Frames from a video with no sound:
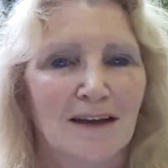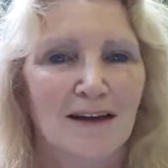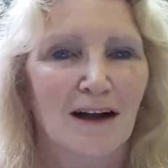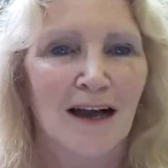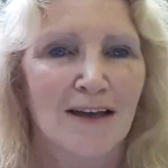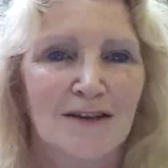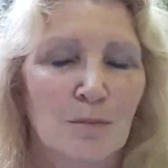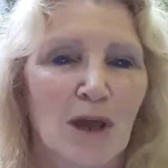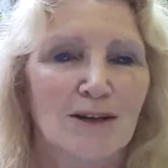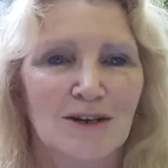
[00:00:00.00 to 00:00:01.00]
I
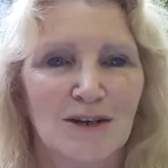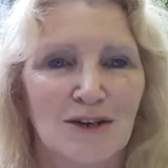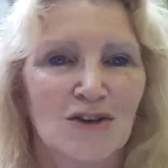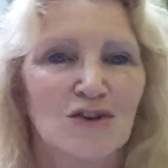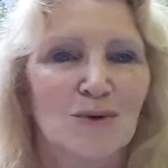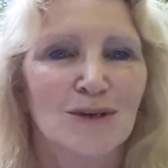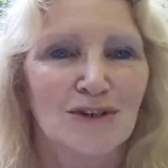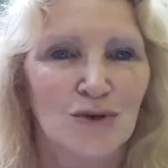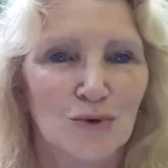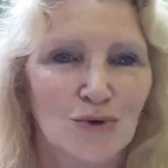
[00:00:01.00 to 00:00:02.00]
expected it to do its
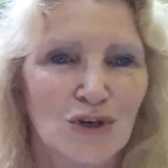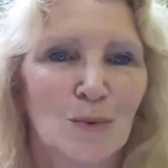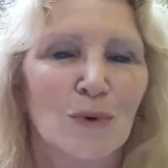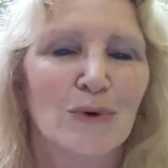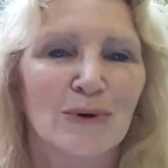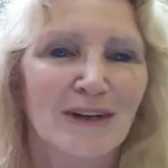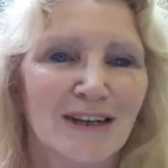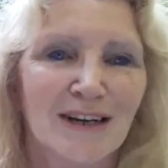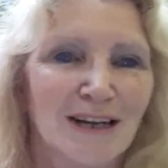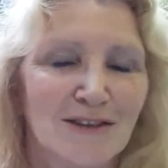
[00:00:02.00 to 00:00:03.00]
usual,
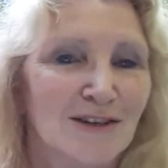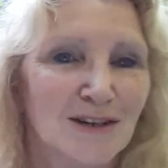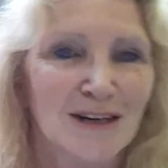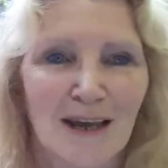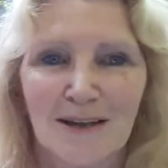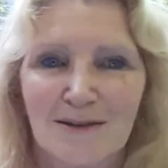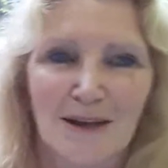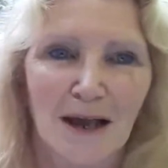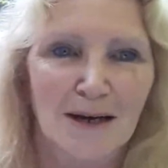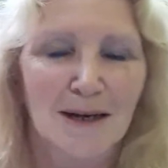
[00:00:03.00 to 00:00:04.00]
and it did it
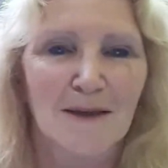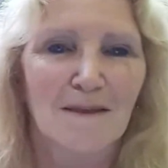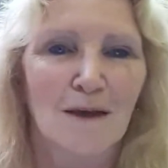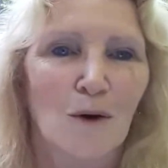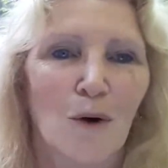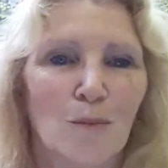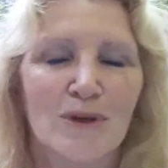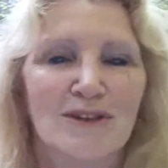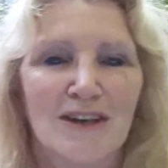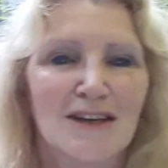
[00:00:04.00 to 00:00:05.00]
exactly the
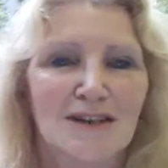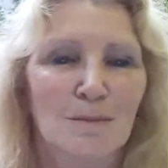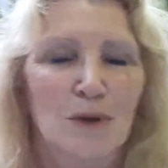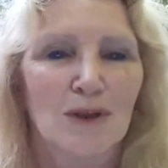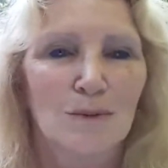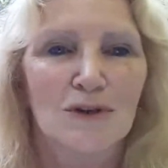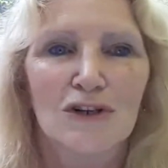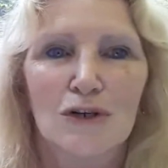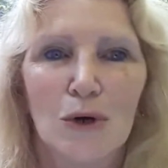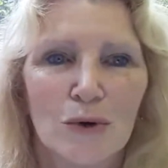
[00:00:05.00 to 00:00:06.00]
opposite. But there was
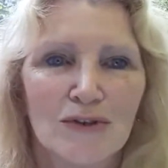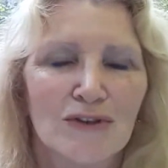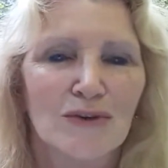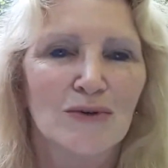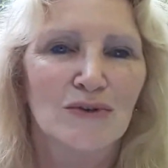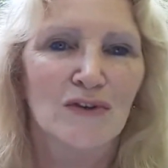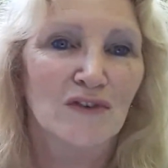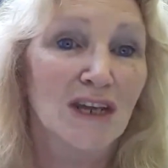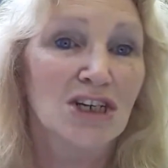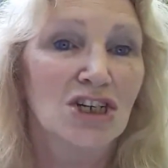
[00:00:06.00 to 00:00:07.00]
lots and lots of
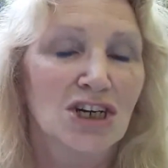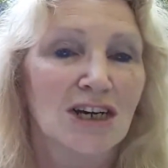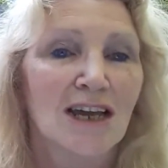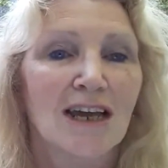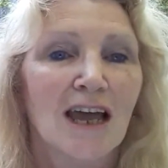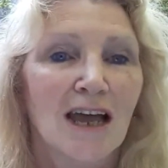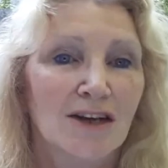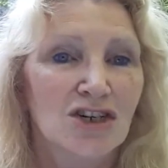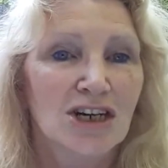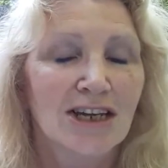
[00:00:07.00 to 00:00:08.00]
energy
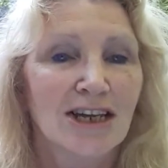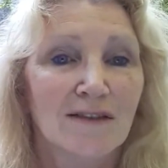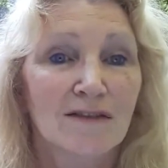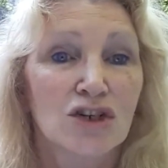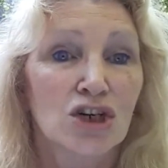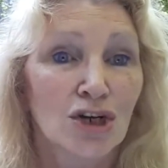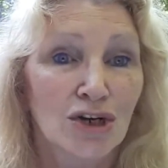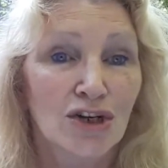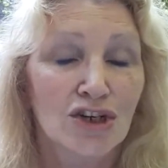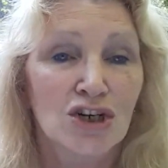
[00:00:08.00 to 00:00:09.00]
actually in the
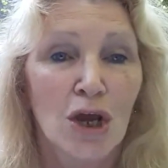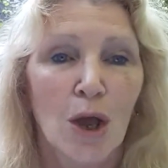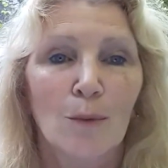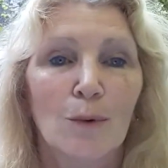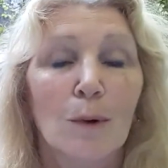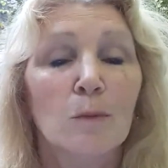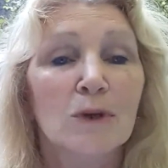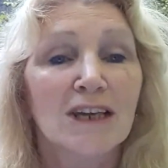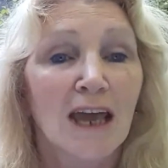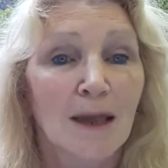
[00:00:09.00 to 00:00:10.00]
church. Well, when we
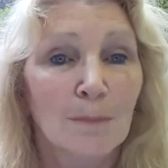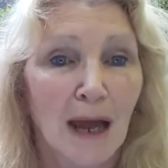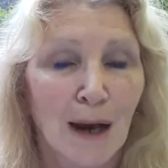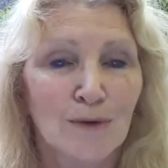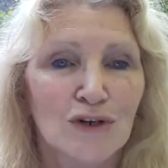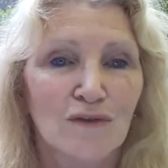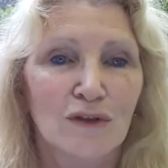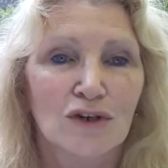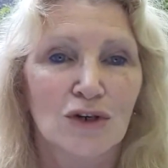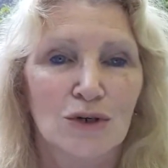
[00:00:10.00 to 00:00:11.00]
came out of the
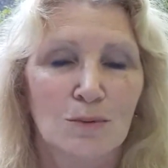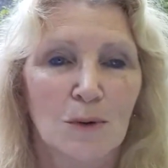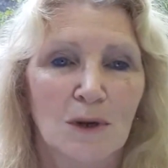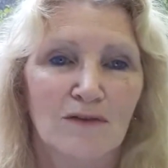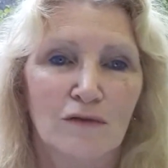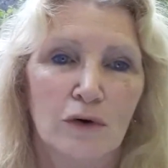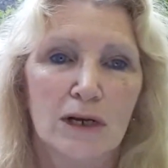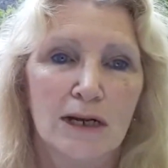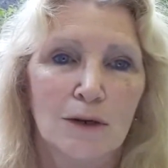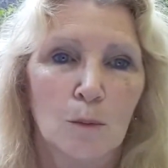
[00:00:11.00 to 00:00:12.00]
church, we went for a
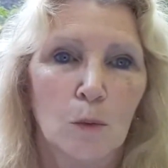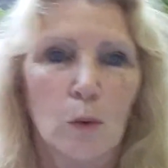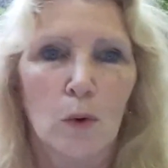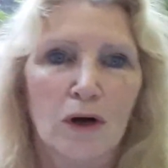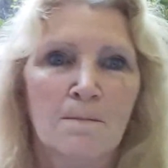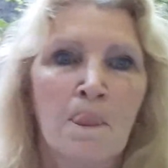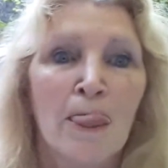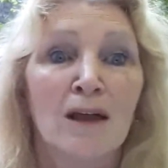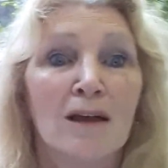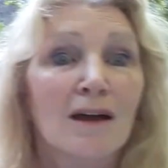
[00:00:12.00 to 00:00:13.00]
little walk,
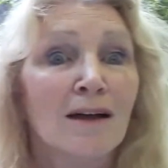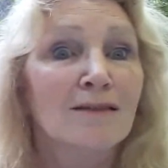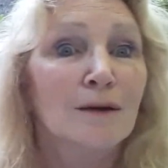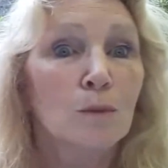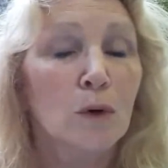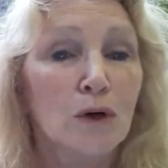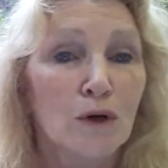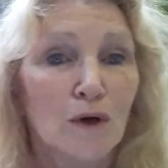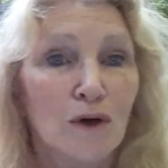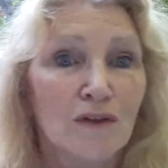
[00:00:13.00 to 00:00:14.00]
and there
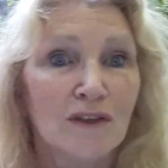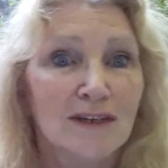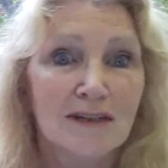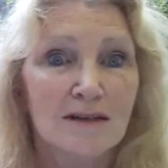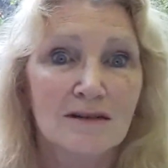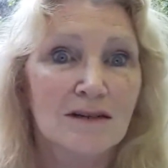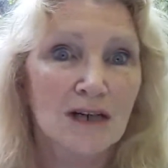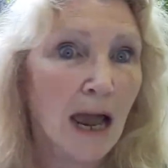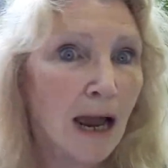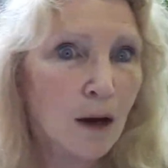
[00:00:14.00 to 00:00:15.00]
were these
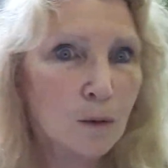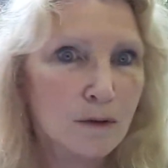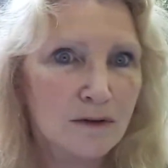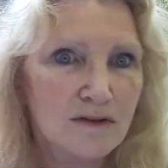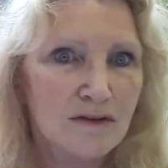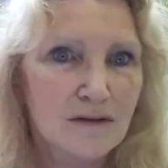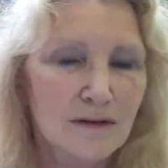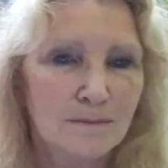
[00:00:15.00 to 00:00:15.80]
towers